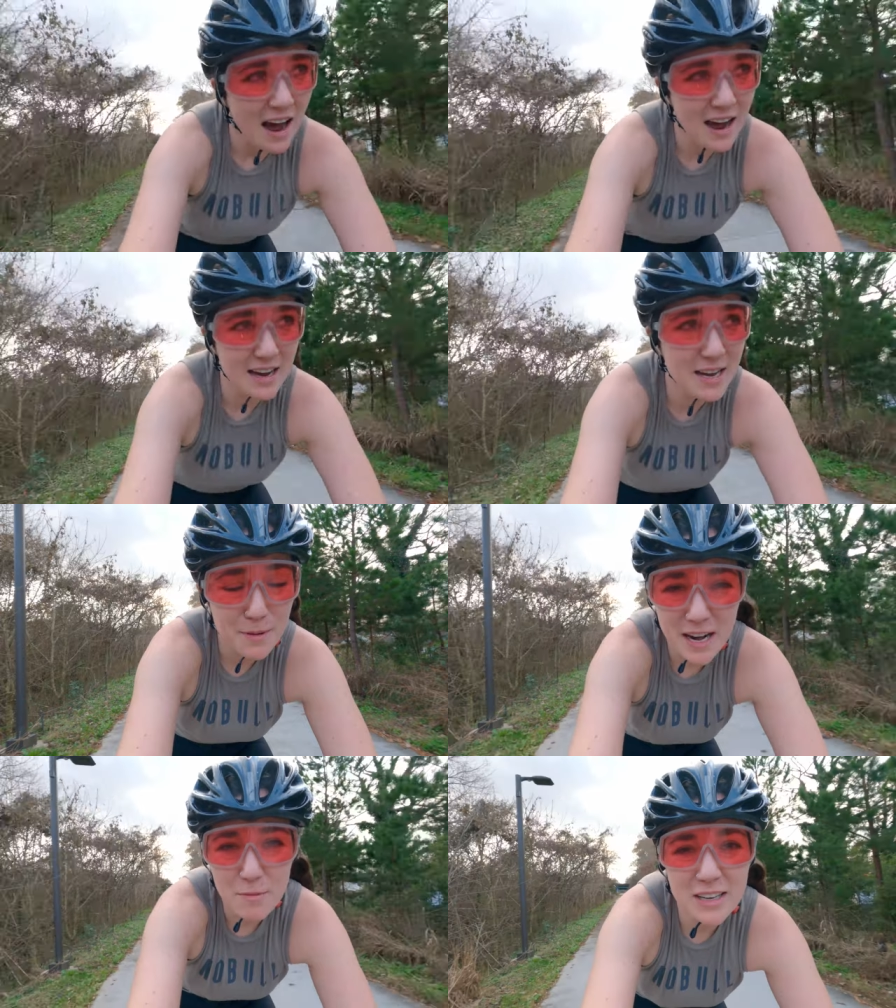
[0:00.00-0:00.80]
uh,
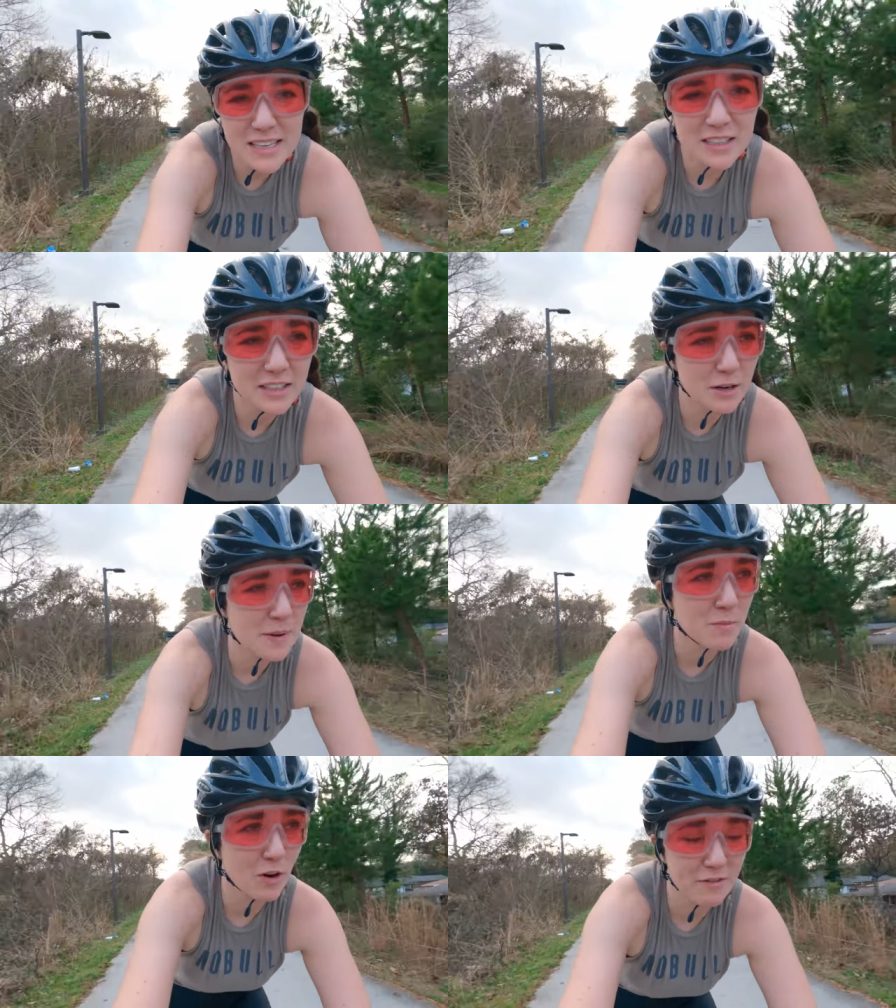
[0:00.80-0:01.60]
but I wanted a little
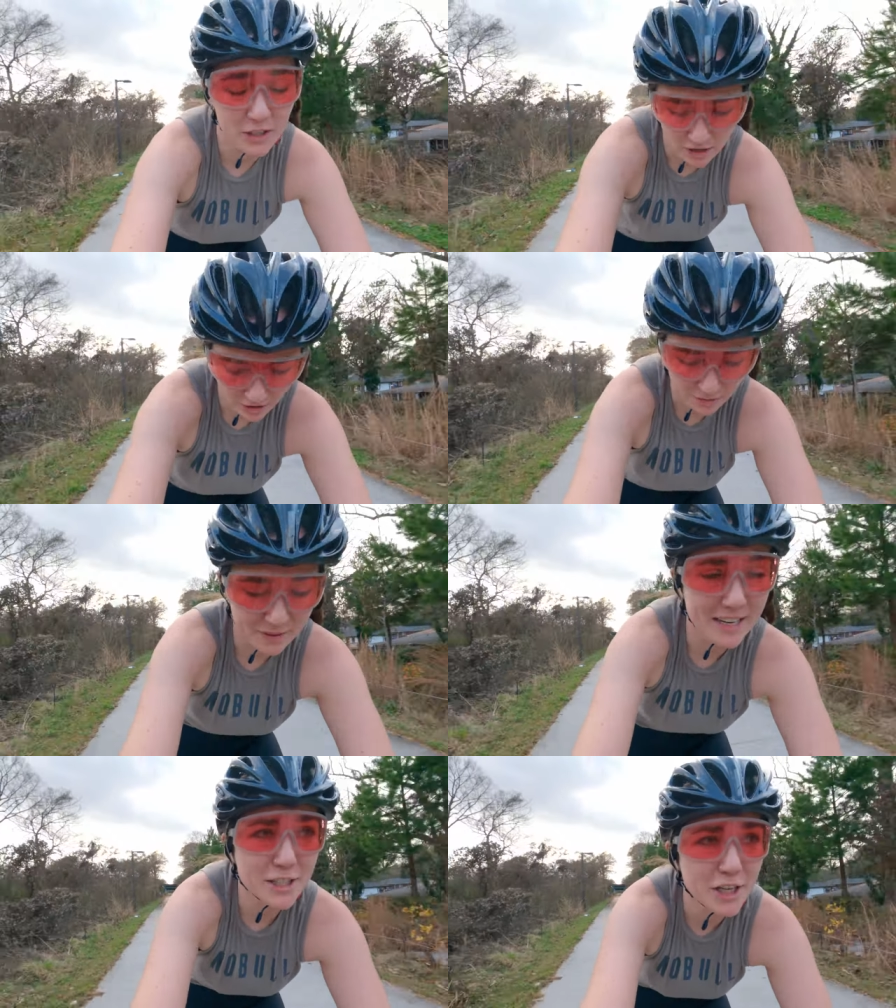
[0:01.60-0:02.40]
bit more of a longer
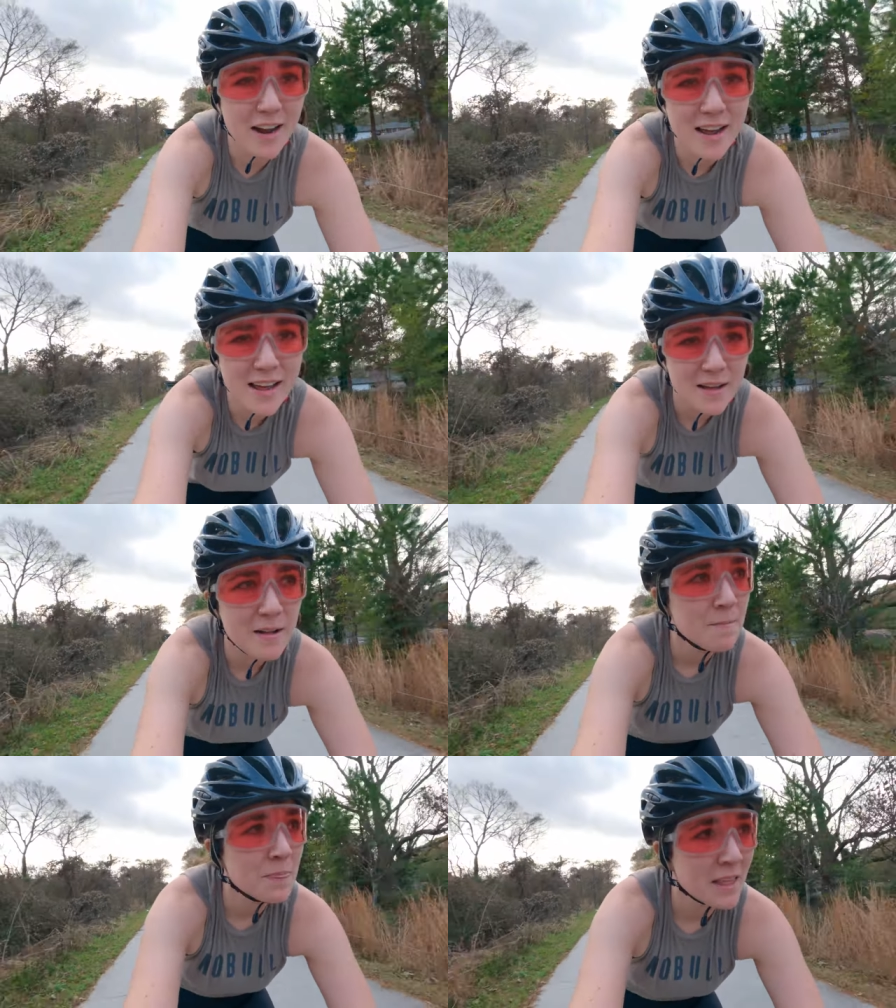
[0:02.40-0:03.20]
reach.
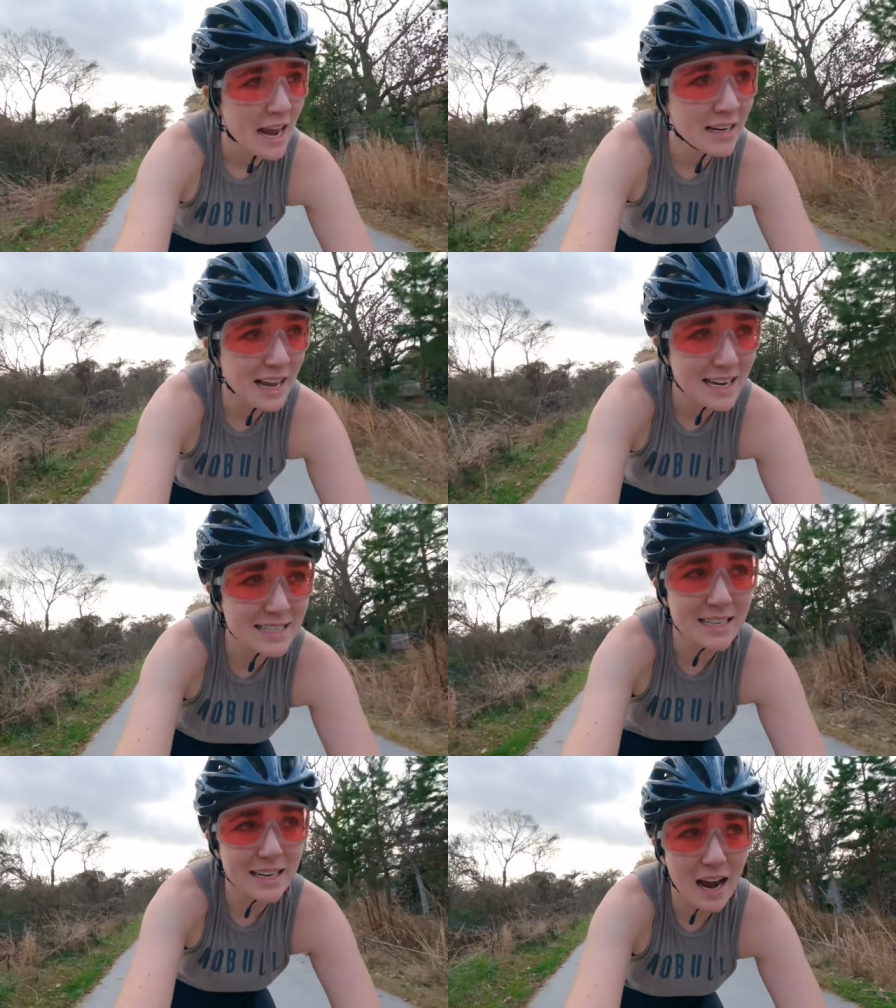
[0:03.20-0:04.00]
And
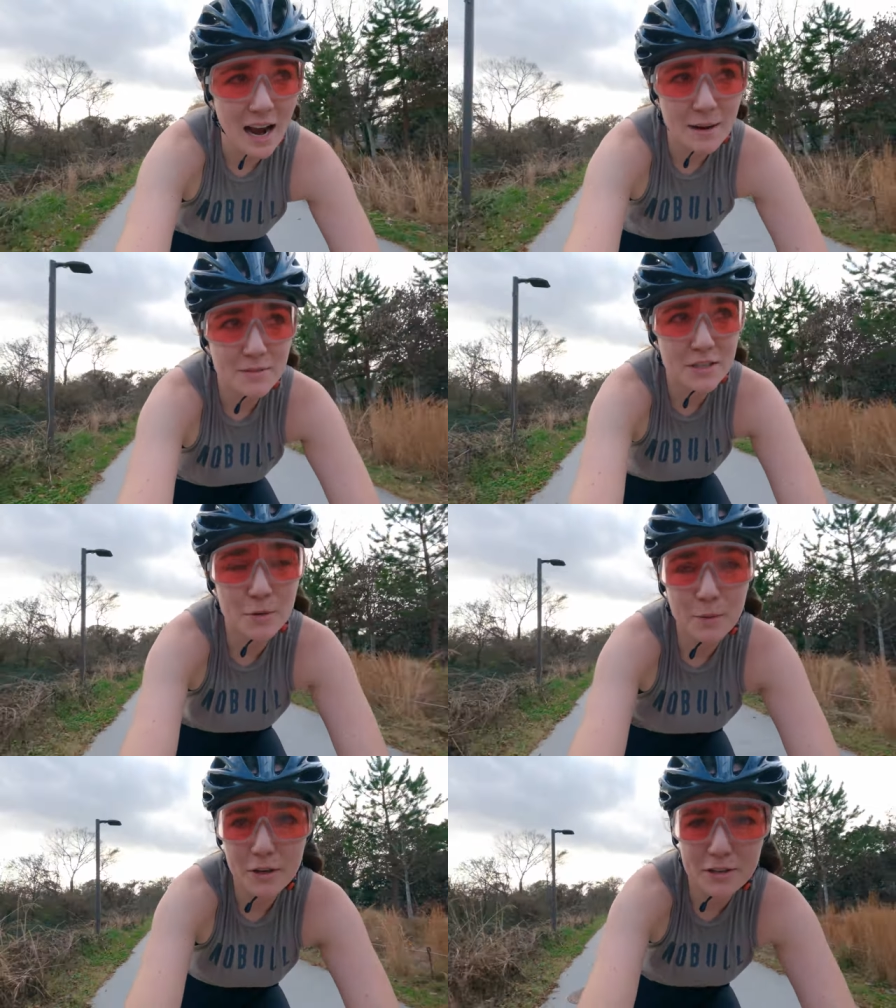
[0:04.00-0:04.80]
lastly, I'm
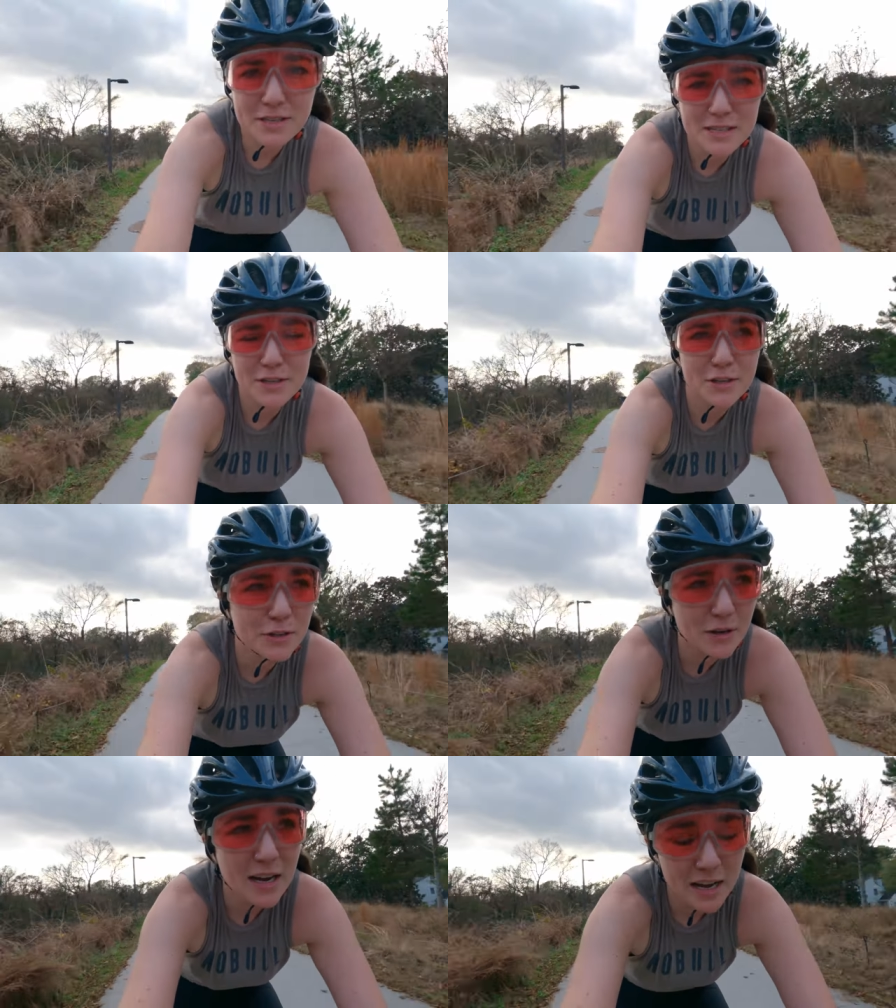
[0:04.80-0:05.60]
super used
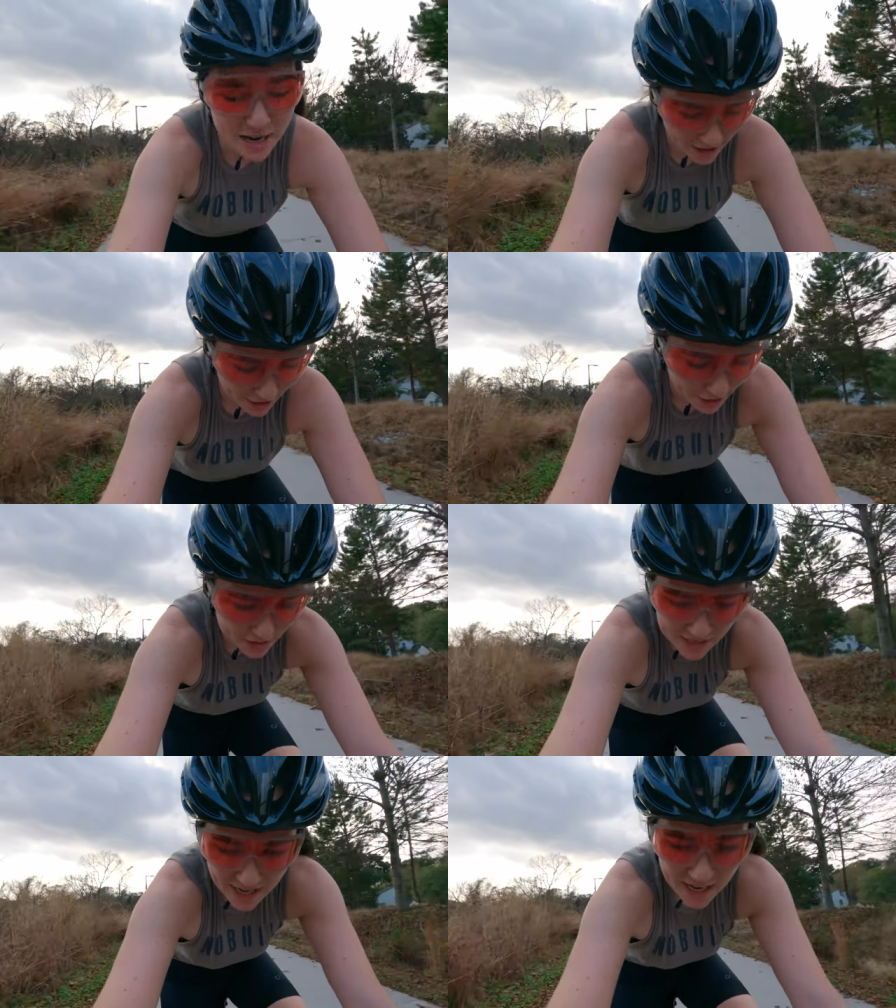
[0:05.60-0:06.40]
to
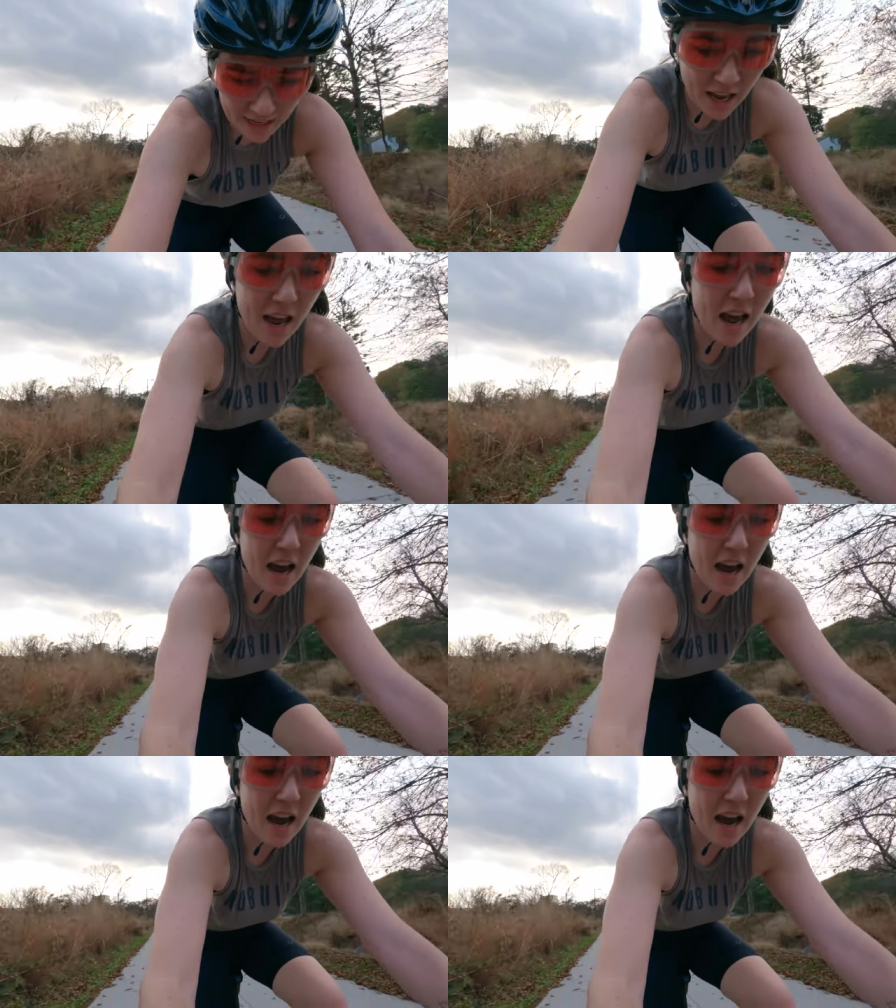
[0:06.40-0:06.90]
using